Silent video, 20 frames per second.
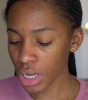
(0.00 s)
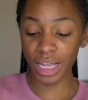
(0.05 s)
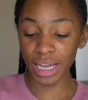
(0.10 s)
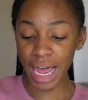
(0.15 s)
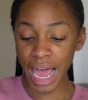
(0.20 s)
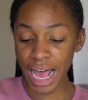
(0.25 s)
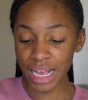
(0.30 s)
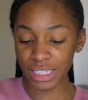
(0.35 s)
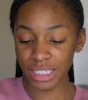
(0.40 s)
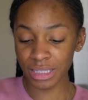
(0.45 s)
The
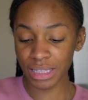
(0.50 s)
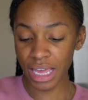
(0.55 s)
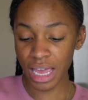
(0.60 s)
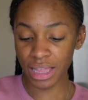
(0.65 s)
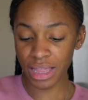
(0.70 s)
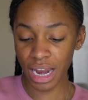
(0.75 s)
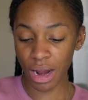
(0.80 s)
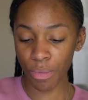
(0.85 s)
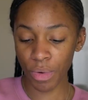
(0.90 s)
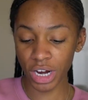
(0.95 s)
last
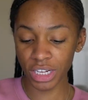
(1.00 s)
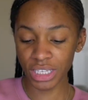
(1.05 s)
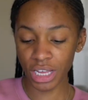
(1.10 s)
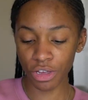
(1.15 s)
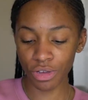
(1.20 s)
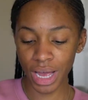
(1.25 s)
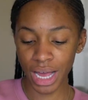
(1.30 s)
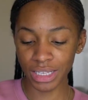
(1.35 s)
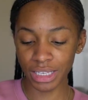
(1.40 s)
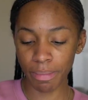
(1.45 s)
thing that I want to
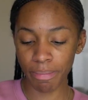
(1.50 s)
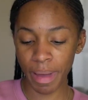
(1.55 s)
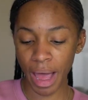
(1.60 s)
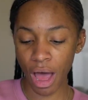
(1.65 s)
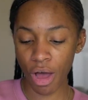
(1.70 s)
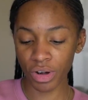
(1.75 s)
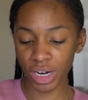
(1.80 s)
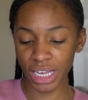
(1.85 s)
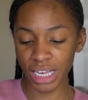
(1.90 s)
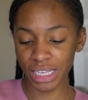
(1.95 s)
tell you guys
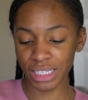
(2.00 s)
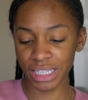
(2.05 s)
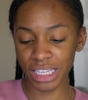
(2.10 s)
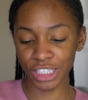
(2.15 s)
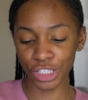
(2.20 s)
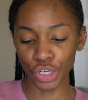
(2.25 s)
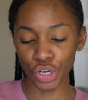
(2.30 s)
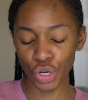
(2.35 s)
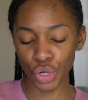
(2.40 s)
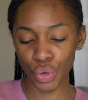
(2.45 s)
about is
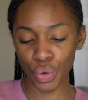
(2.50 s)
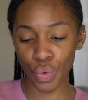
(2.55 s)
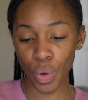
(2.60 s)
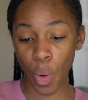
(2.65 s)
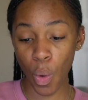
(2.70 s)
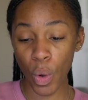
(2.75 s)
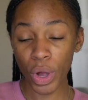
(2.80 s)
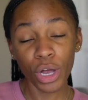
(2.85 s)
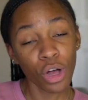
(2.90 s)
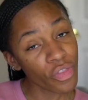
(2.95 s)
this new
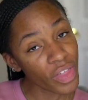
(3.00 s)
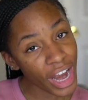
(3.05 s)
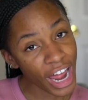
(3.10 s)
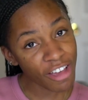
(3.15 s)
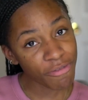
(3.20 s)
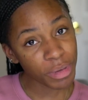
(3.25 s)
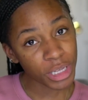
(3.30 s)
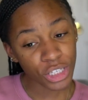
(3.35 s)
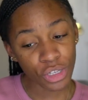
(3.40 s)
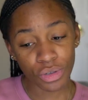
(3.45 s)
oil that
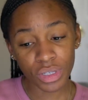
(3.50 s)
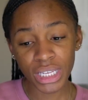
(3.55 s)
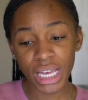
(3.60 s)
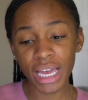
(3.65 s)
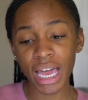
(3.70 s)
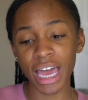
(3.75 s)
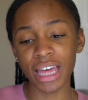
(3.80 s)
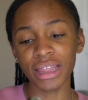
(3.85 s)
I've been using,